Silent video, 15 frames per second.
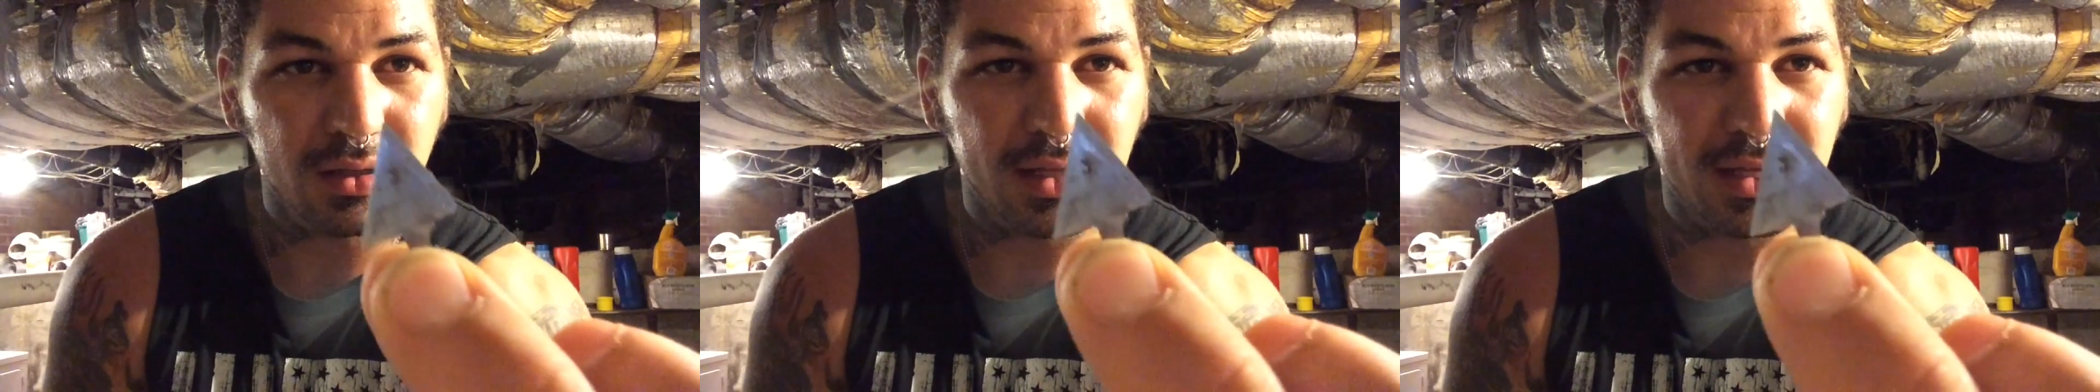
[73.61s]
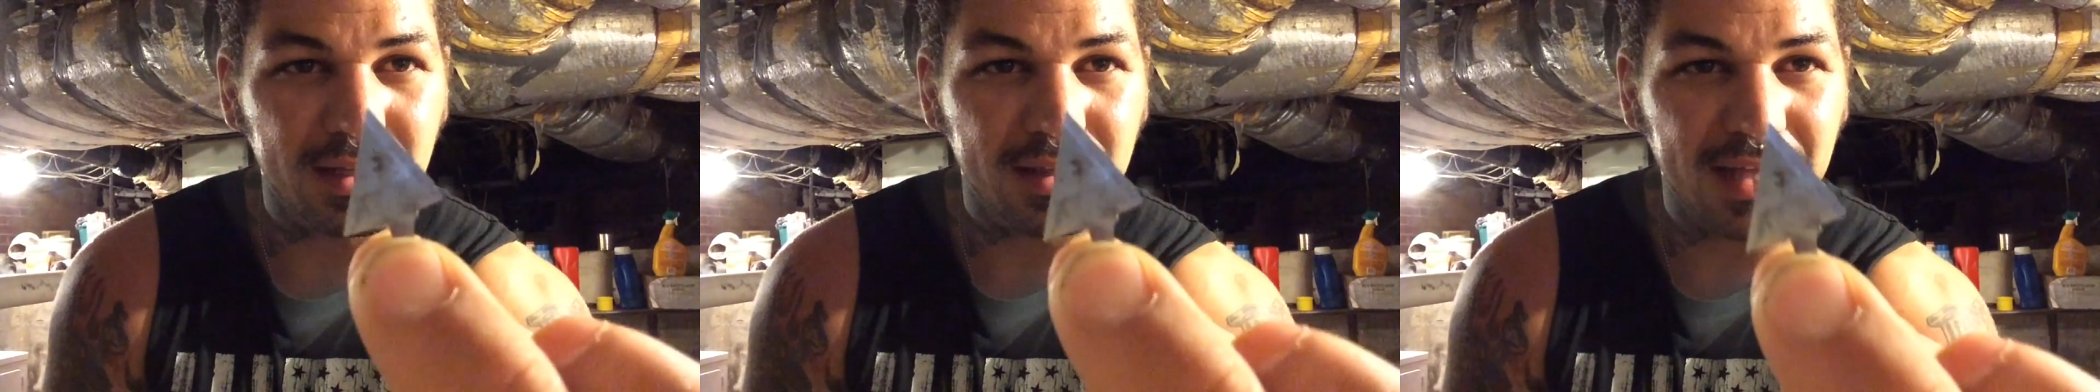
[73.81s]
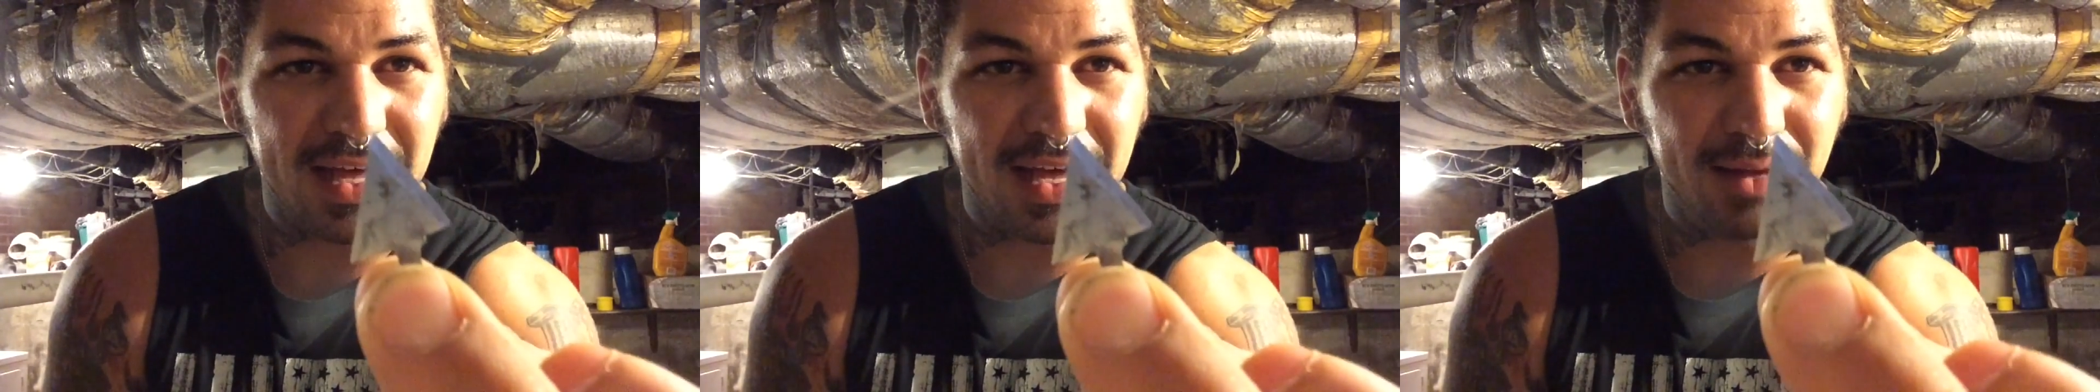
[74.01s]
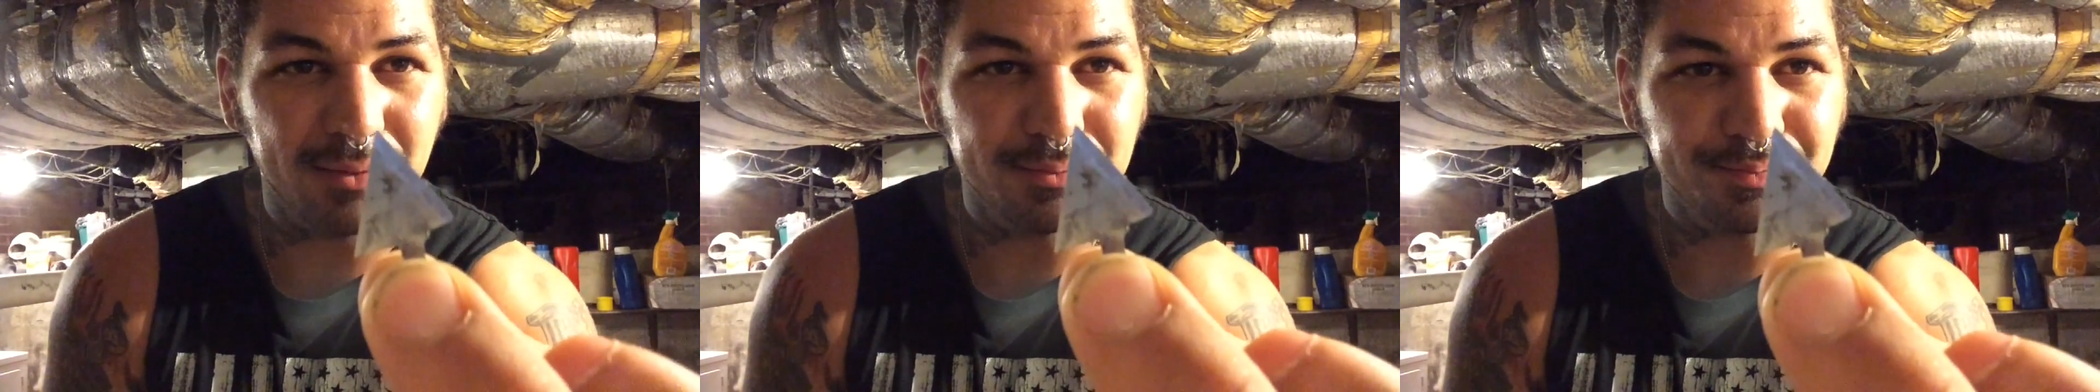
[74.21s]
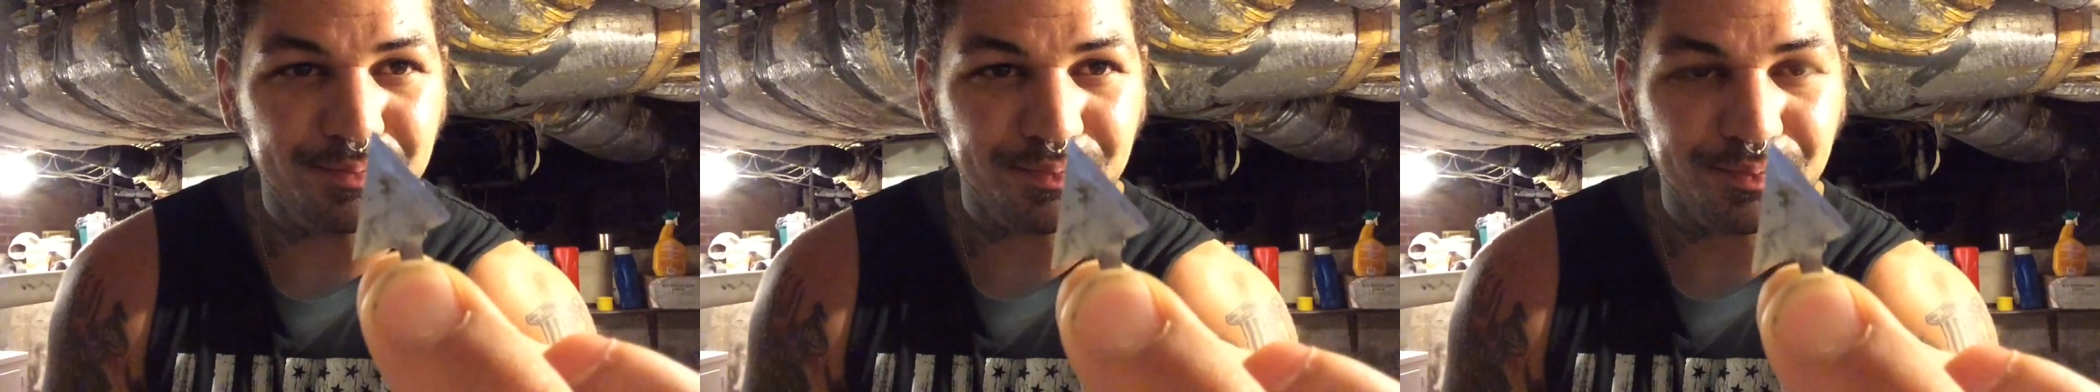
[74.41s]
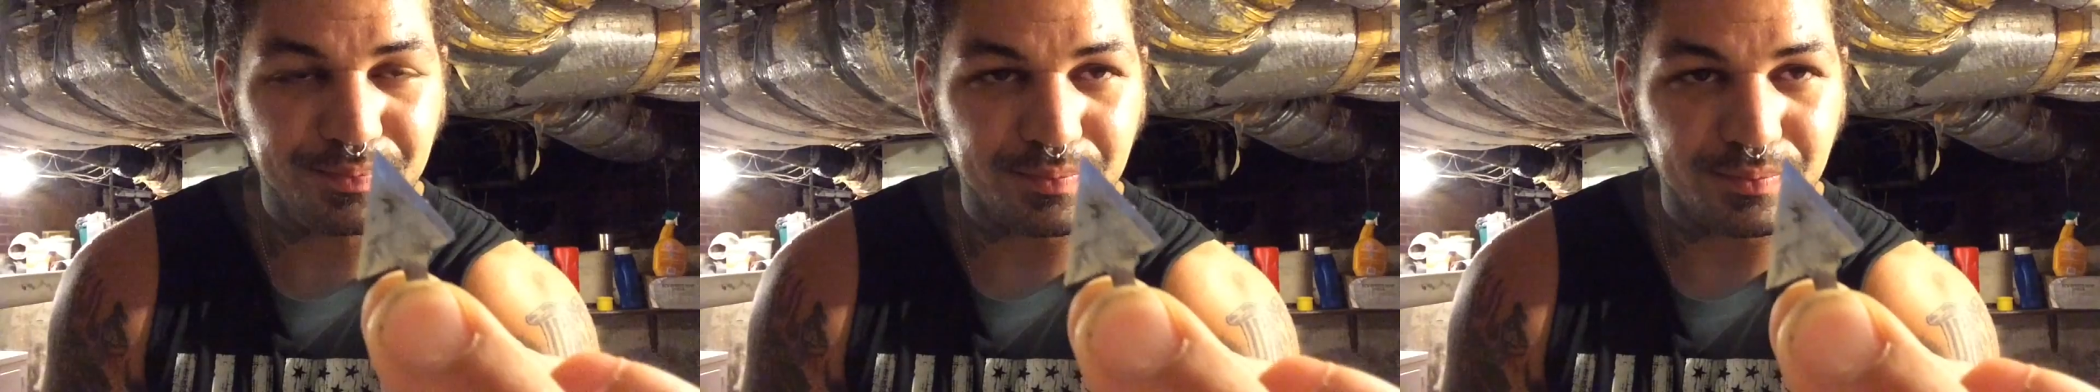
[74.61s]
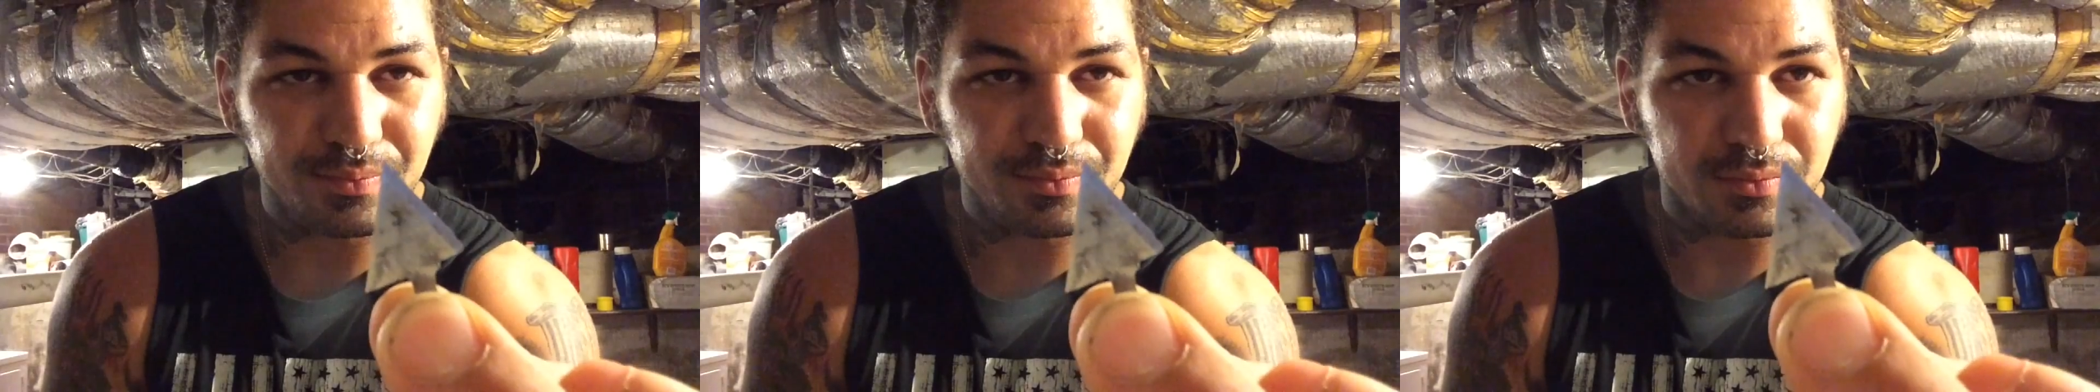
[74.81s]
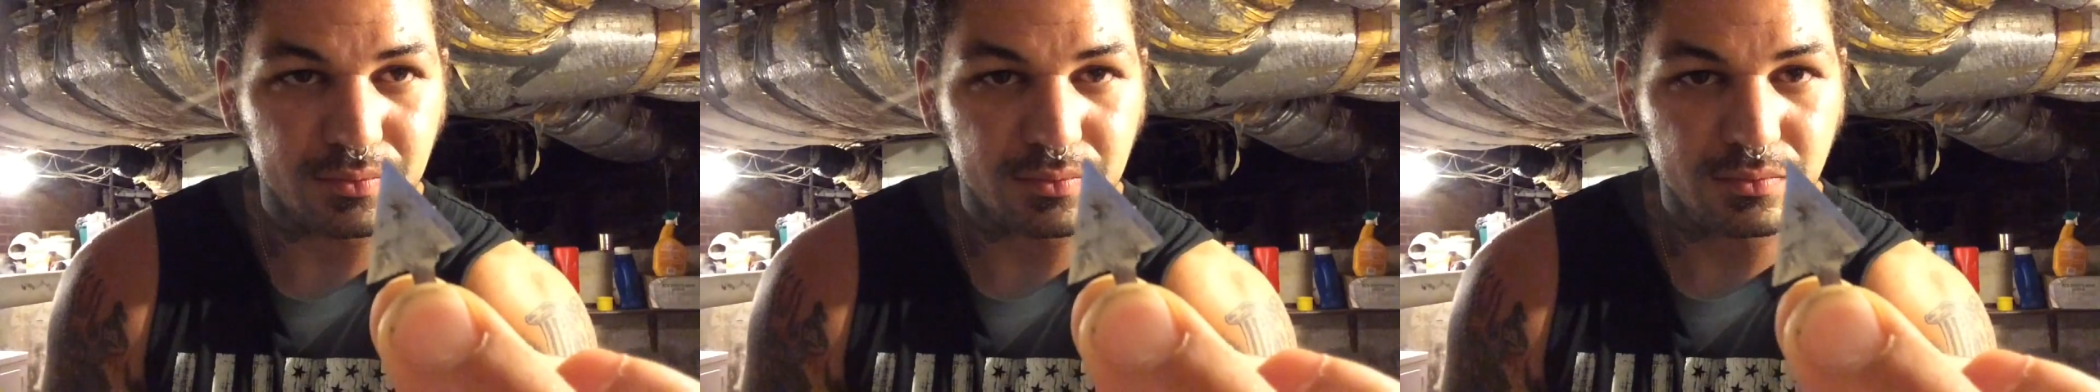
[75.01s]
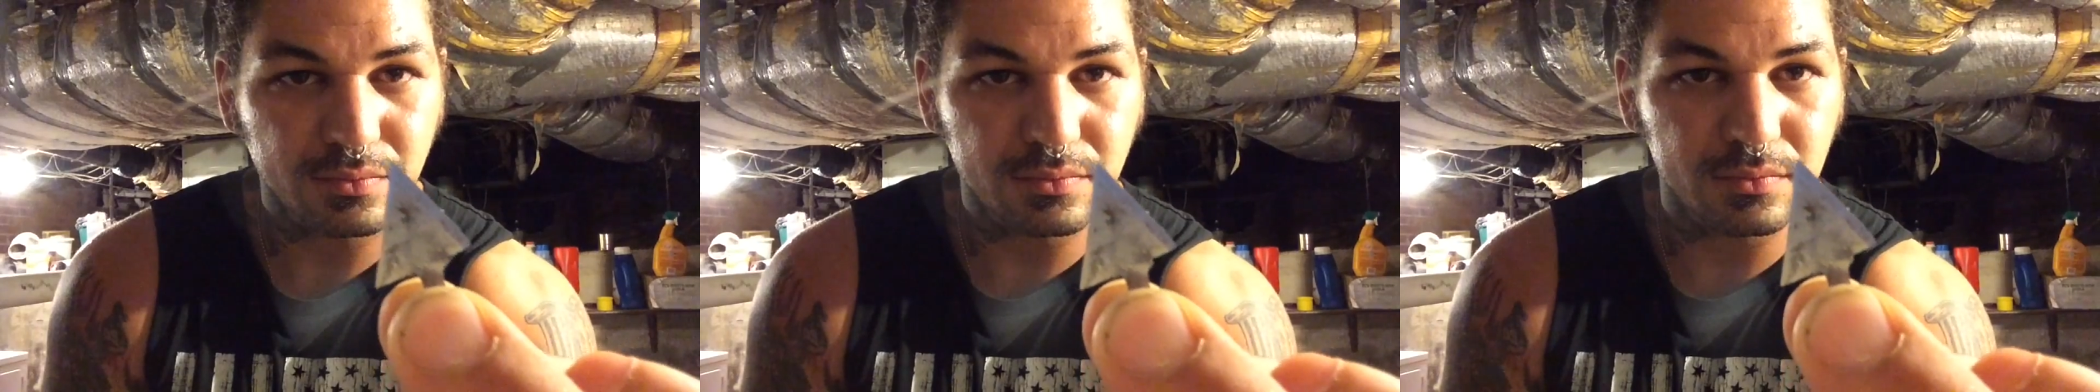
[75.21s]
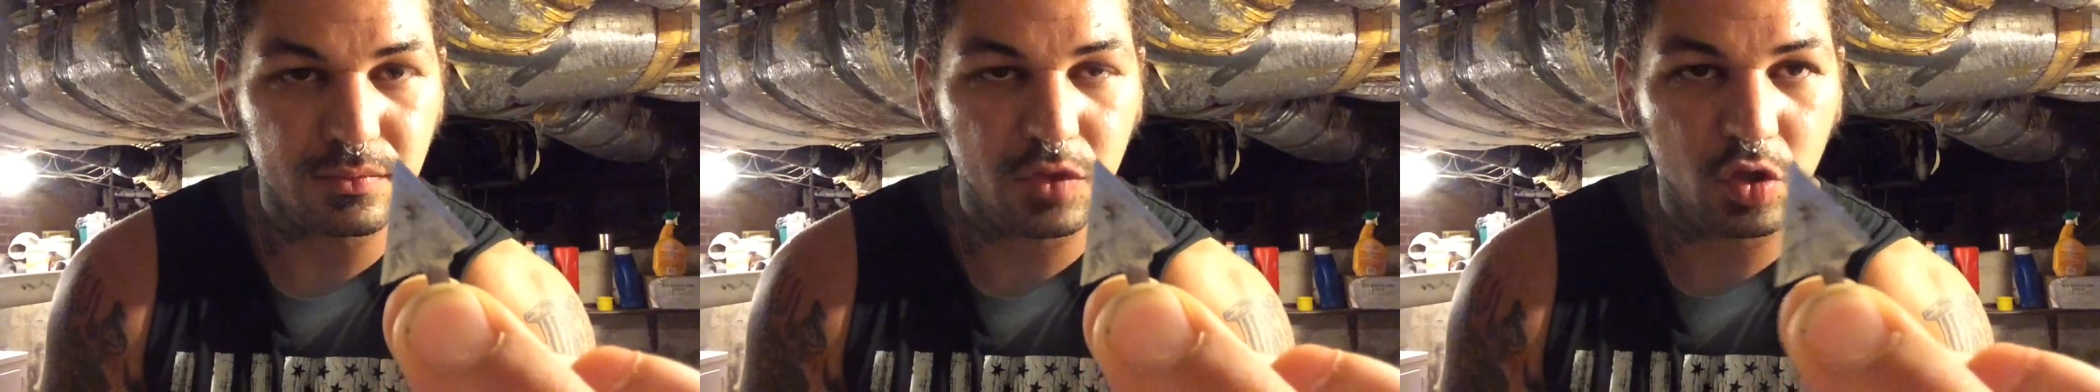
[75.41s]
like that,
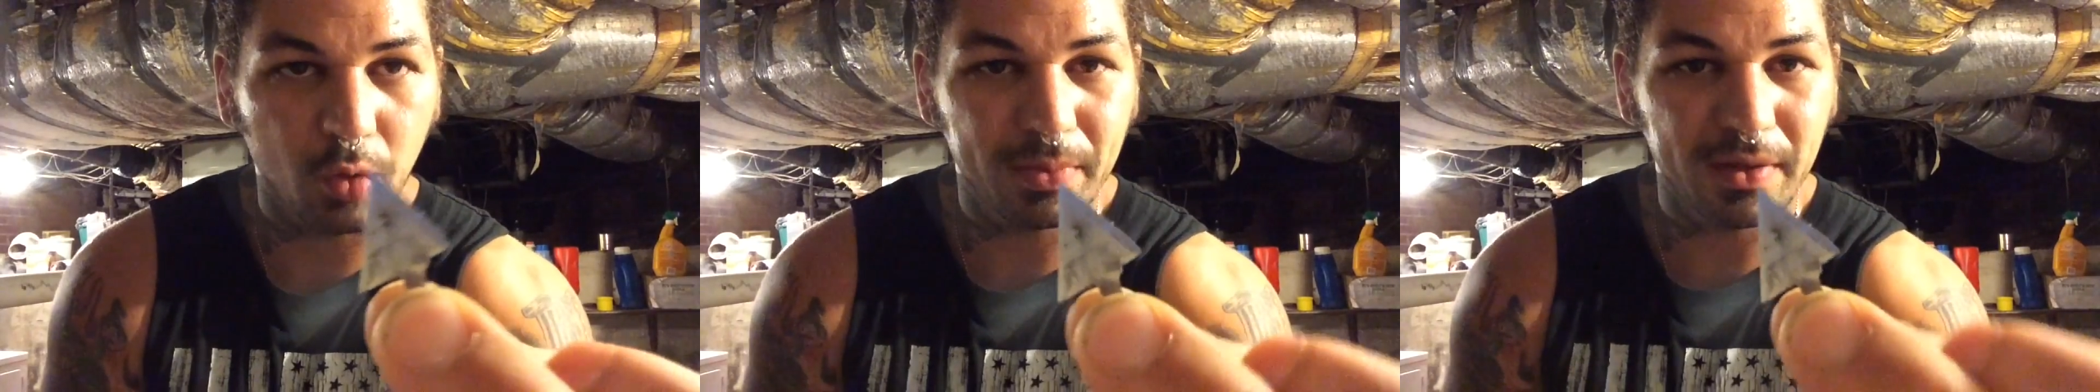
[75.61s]
you'll